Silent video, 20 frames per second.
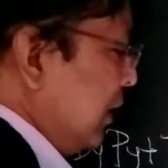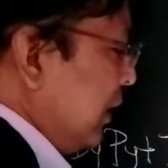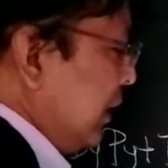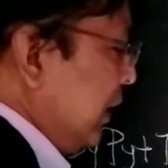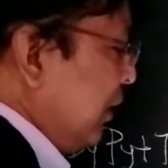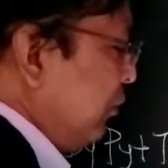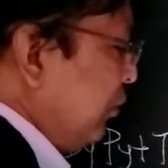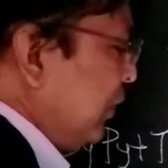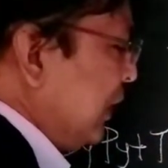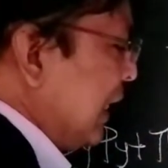
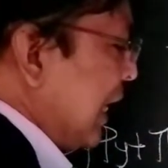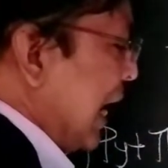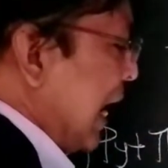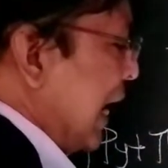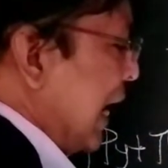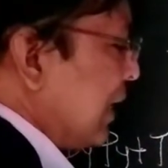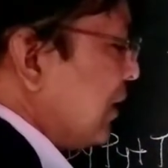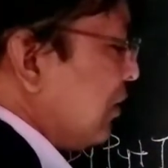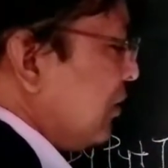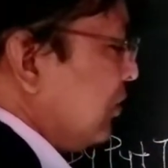If we
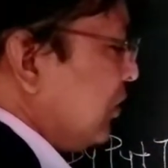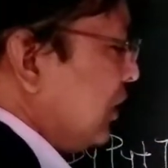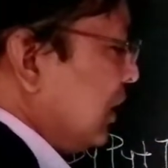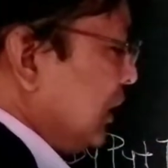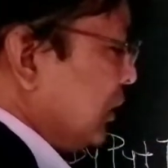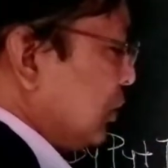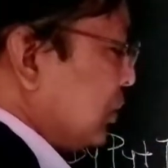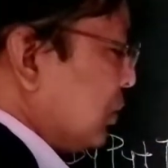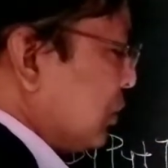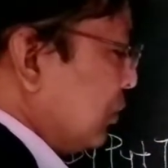add
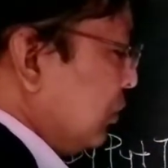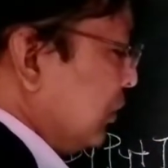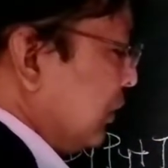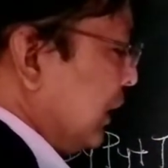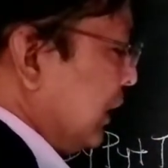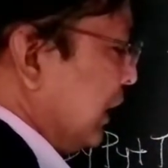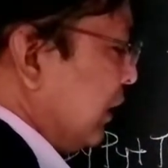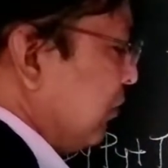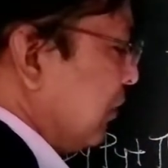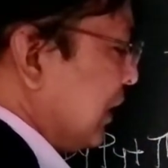these two,
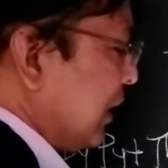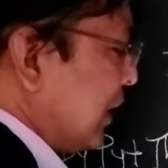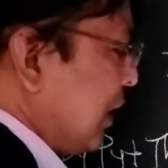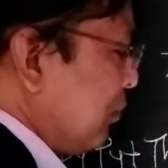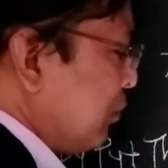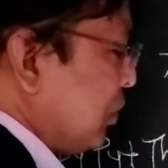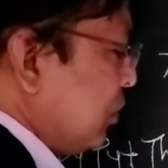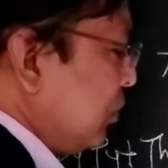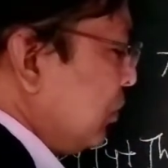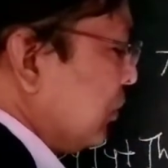it will
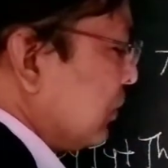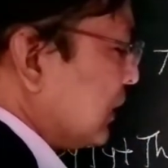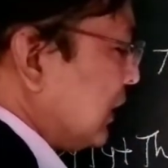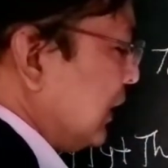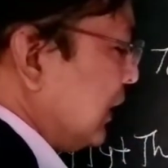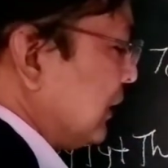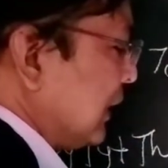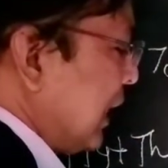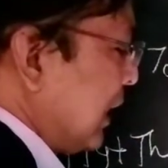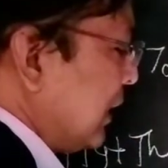come to
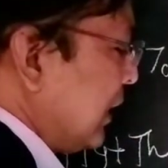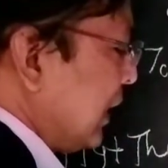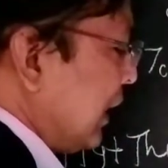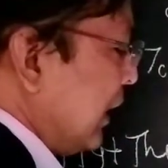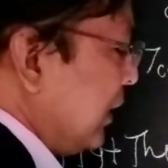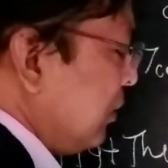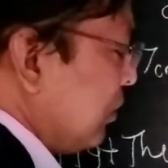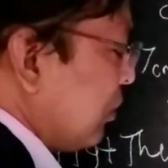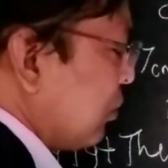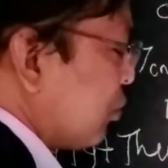
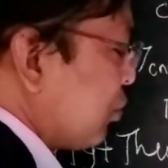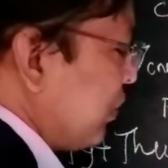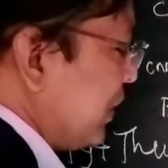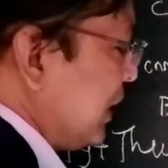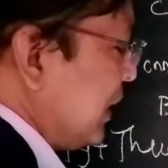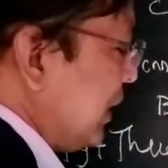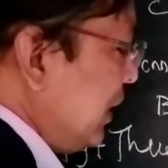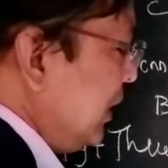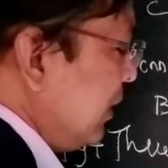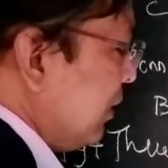
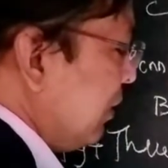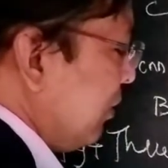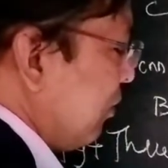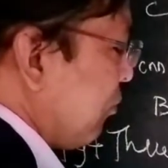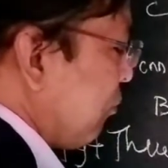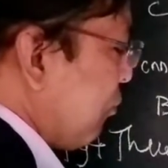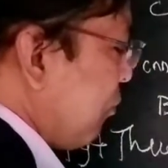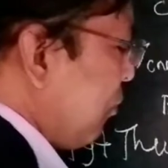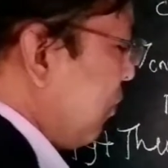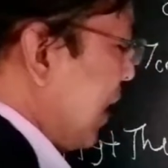
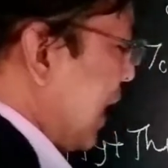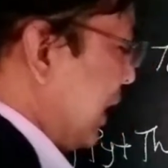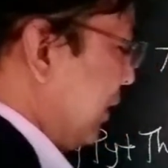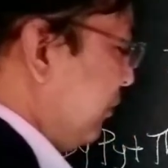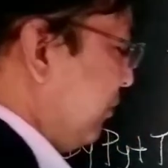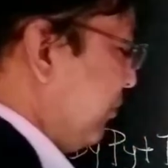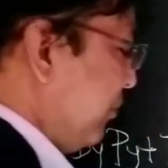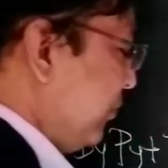625.